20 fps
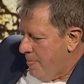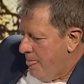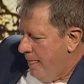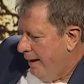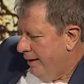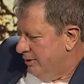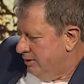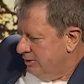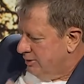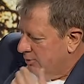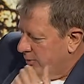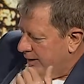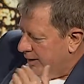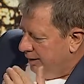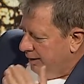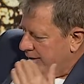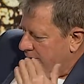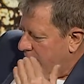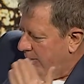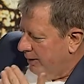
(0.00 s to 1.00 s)
Just one
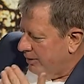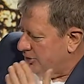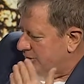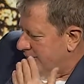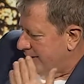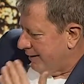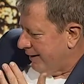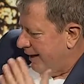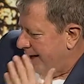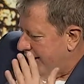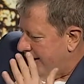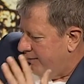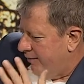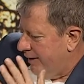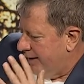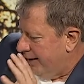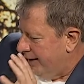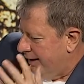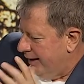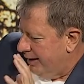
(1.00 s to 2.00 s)
other question kind of
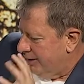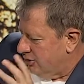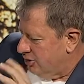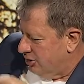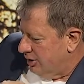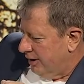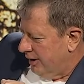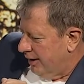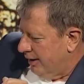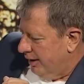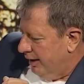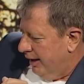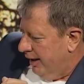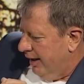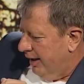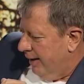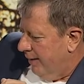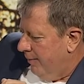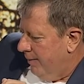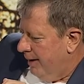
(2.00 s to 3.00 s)
on the
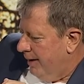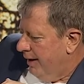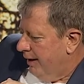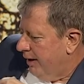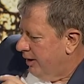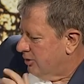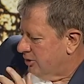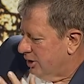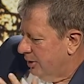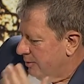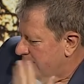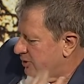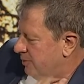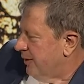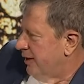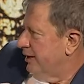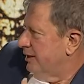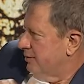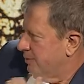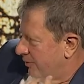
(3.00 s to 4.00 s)
ESG. So much
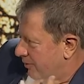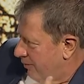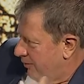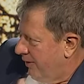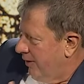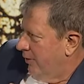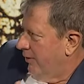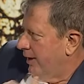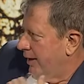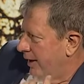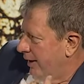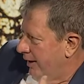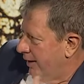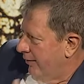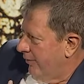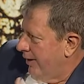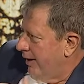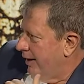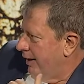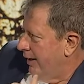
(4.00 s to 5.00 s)
money's been flowing in,
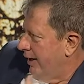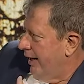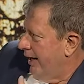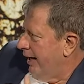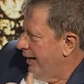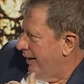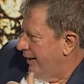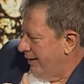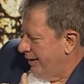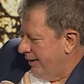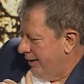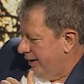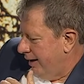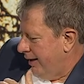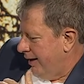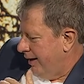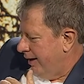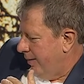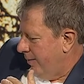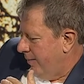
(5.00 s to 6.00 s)
right?
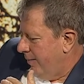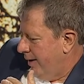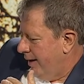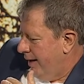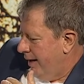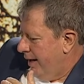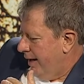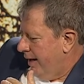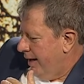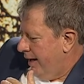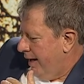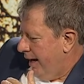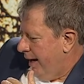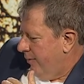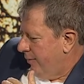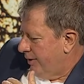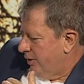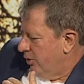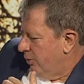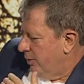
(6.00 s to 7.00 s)

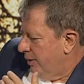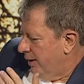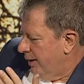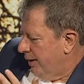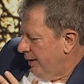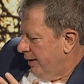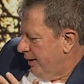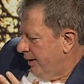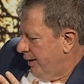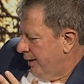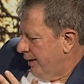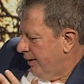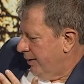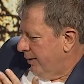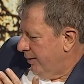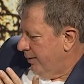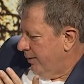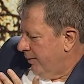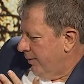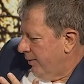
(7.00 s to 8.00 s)
And do we
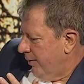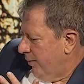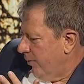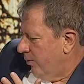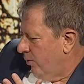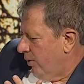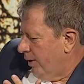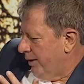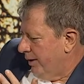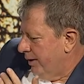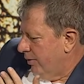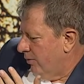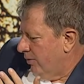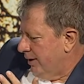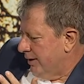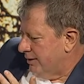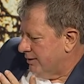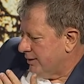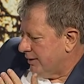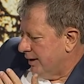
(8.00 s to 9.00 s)
run the
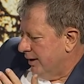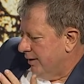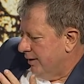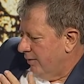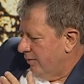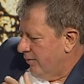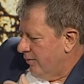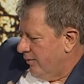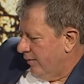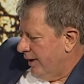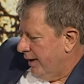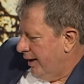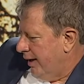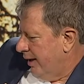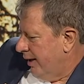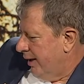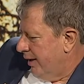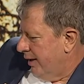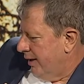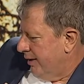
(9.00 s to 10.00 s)
risk
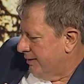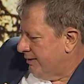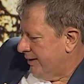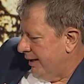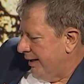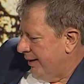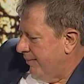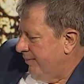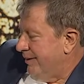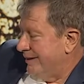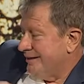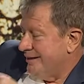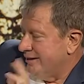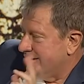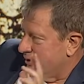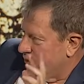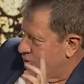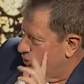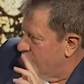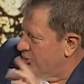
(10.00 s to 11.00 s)
of, say, business
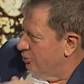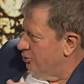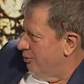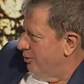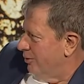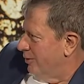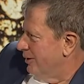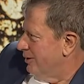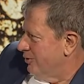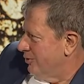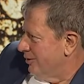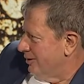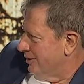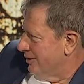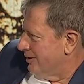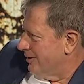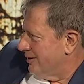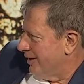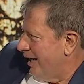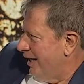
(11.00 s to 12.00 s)
as usual
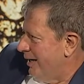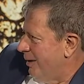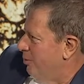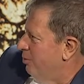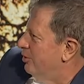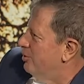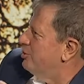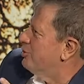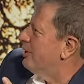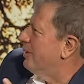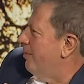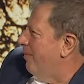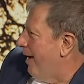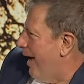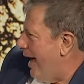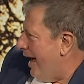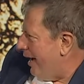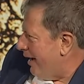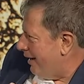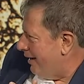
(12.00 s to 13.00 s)
interests kind of pushing
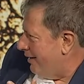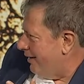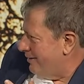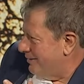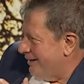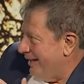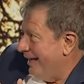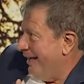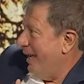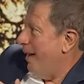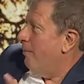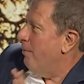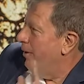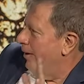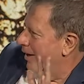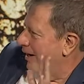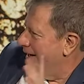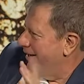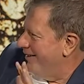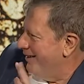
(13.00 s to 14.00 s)
back, say the
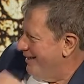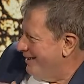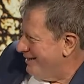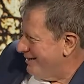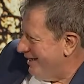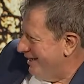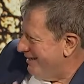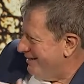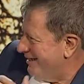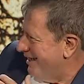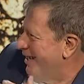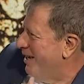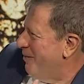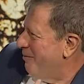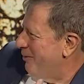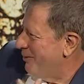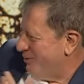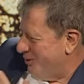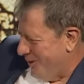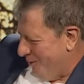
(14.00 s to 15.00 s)
empire in the sense,
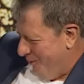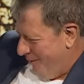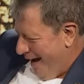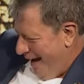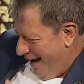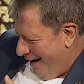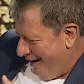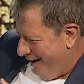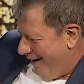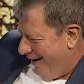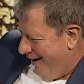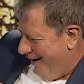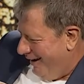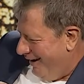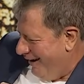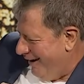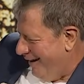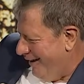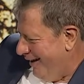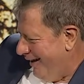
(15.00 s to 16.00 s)
pushing back
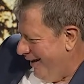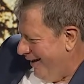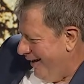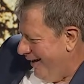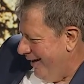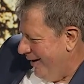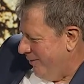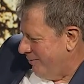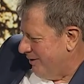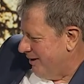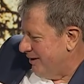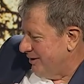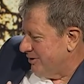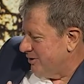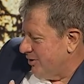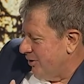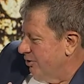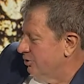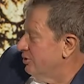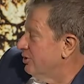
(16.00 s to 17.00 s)
on the
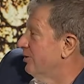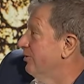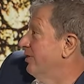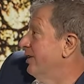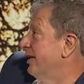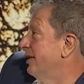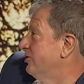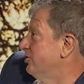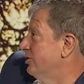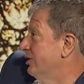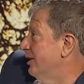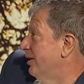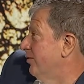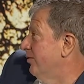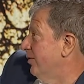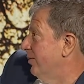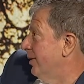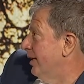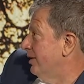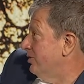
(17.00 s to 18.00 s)
disclosure of ESG
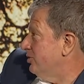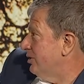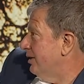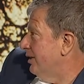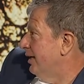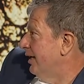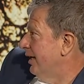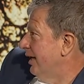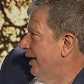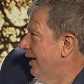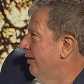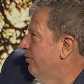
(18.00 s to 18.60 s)
information if